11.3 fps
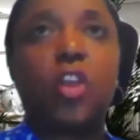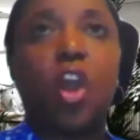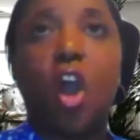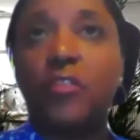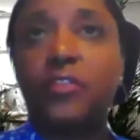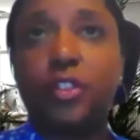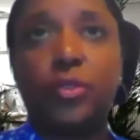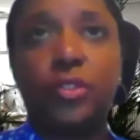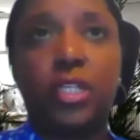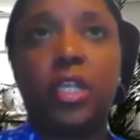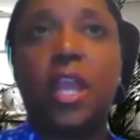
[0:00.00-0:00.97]
off
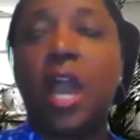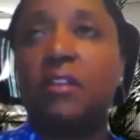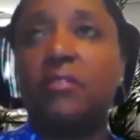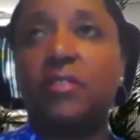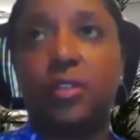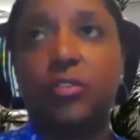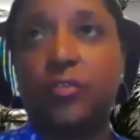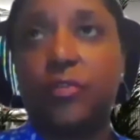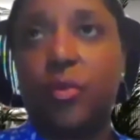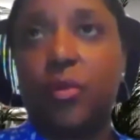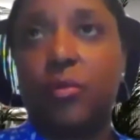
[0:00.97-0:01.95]
duty, out of the
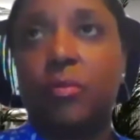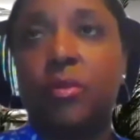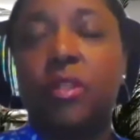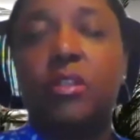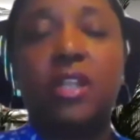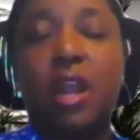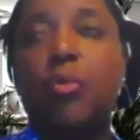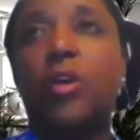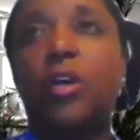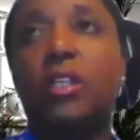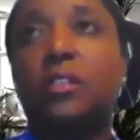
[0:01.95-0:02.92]
uniform, than I was